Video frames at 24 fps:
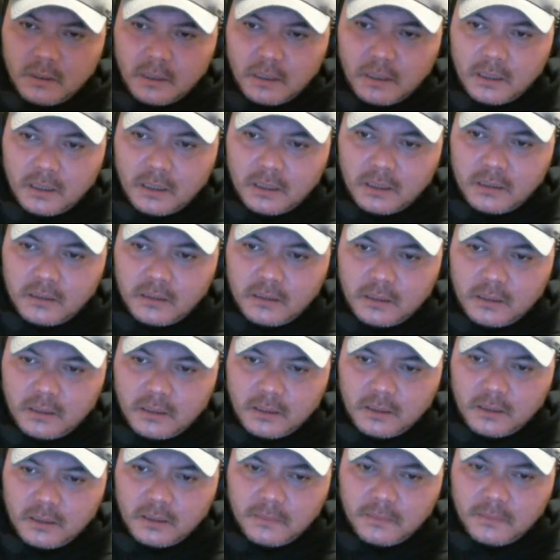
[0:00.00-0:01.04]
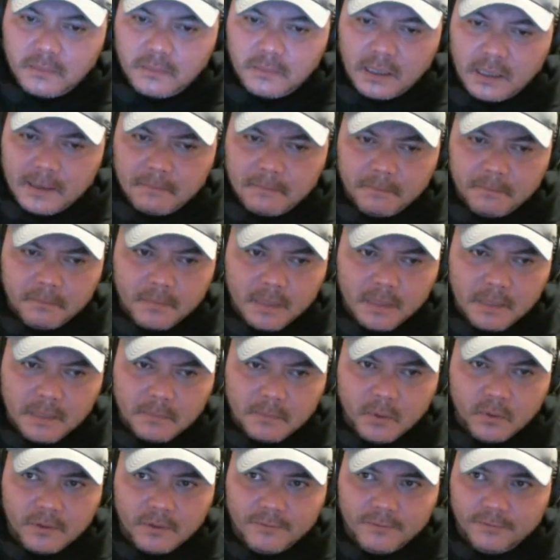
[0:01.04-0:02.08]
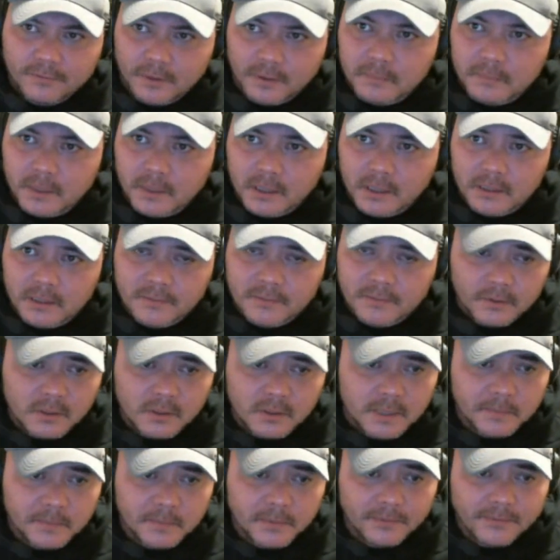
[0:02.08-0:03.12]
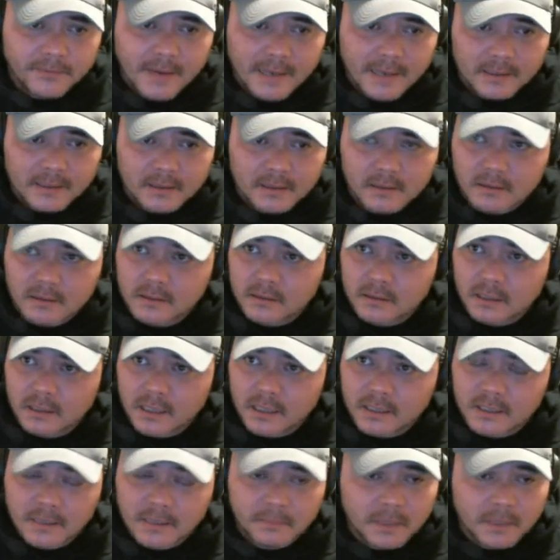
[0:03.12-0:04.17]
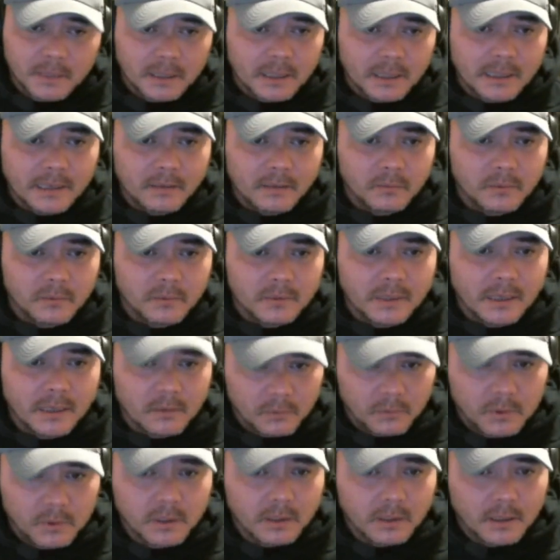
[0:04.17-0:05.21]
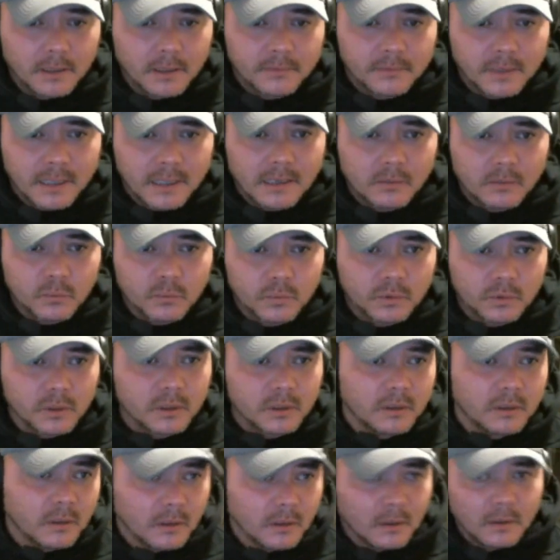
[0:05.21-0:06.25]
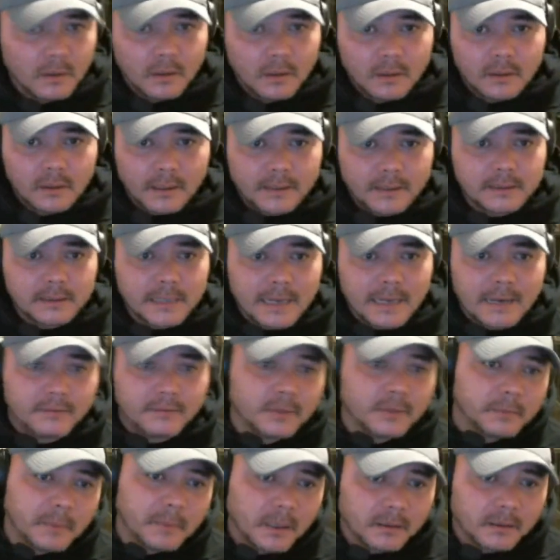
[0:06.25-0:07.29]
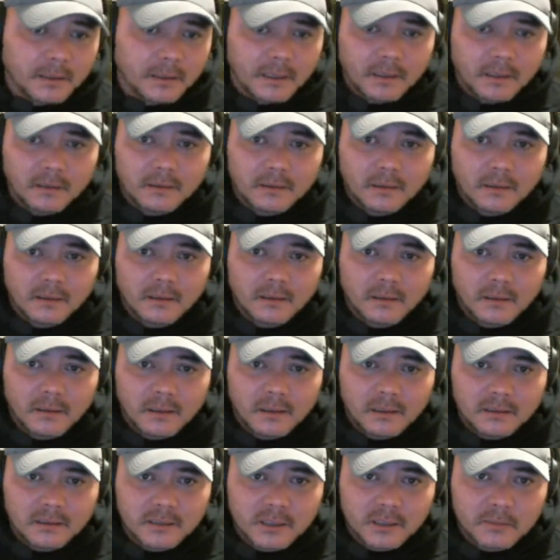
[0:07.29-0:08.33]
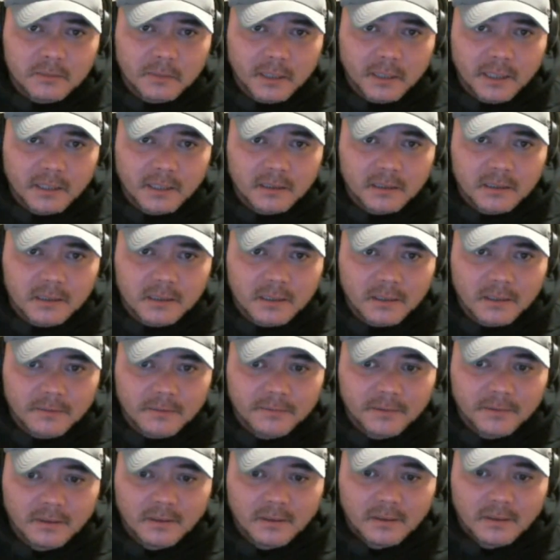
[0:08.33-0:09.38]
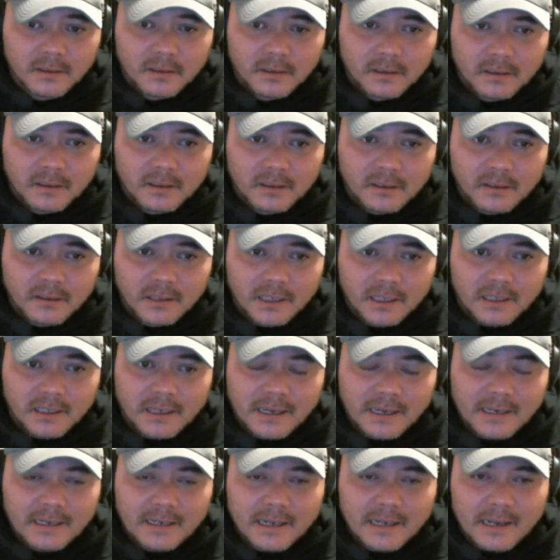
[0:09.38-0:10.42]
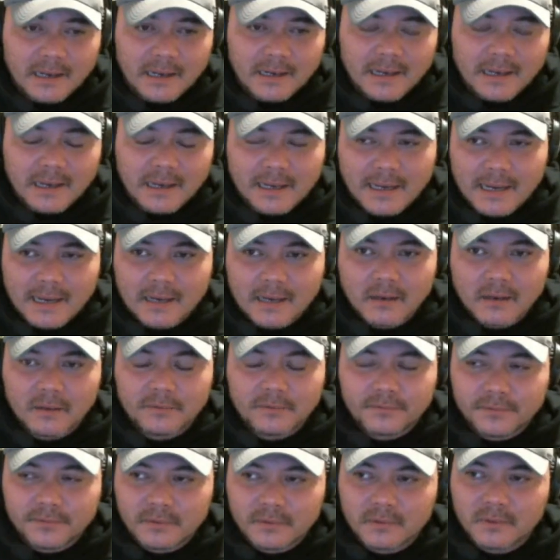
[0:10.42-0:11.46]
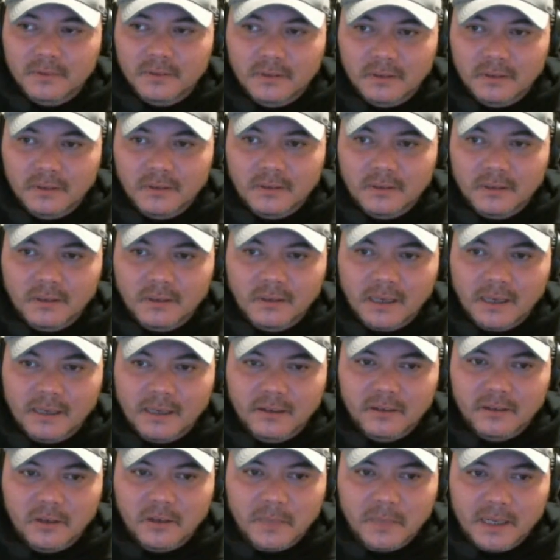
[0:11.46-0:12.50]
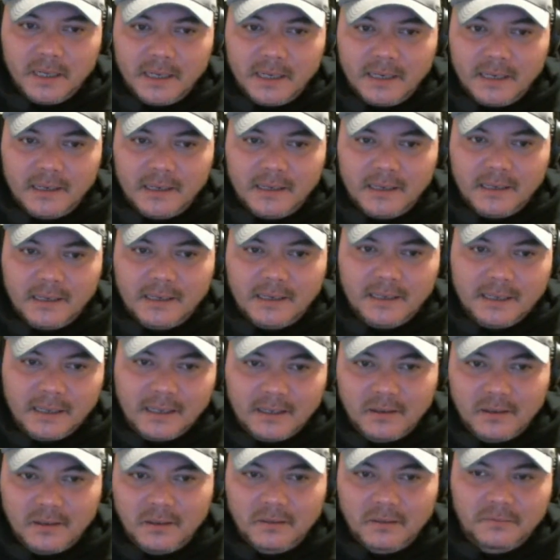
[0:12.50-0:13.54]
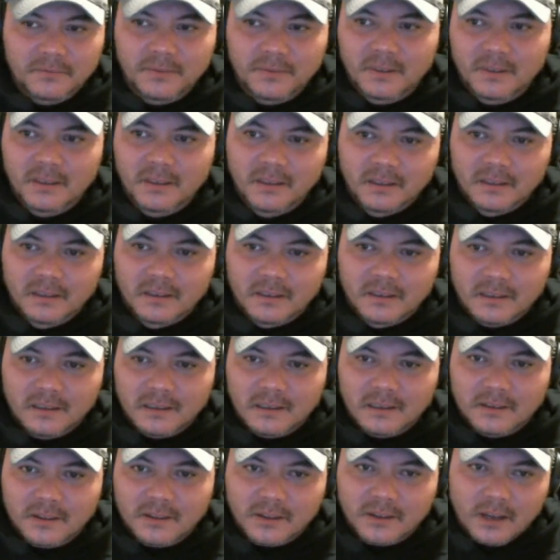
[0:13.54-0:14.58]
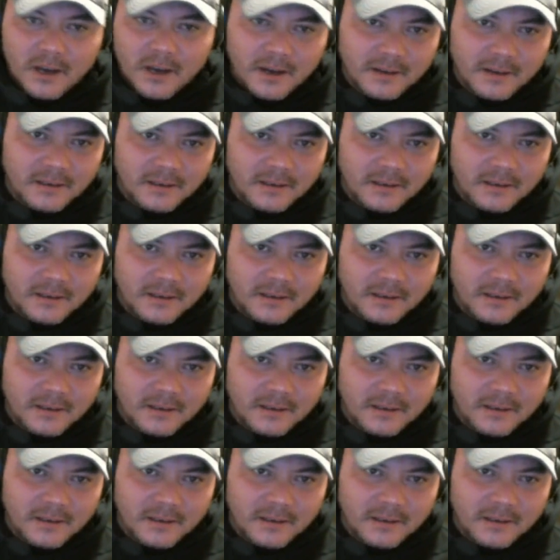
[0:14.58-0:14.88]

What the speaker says: and I'm going to flip these for the simple fact to get something that I really love, that I'd really like to have up on there and displayed and stuff. And I kind of, I don't know, man. I kind of thought,